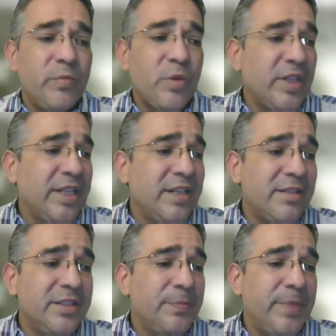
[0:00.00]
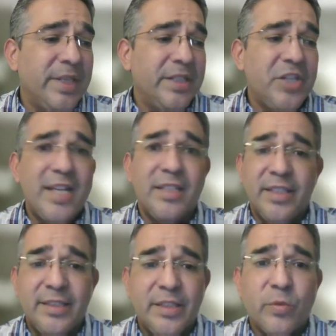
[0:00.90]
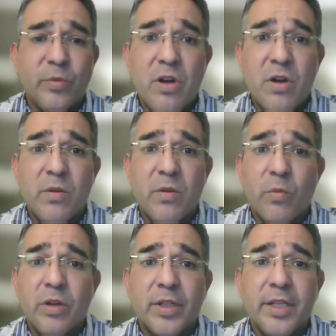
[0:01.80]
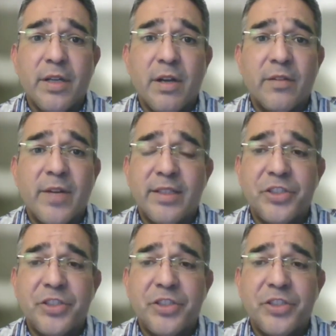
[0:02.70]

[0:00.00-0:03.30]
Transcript: working on this big giant thing that we're all working on, right?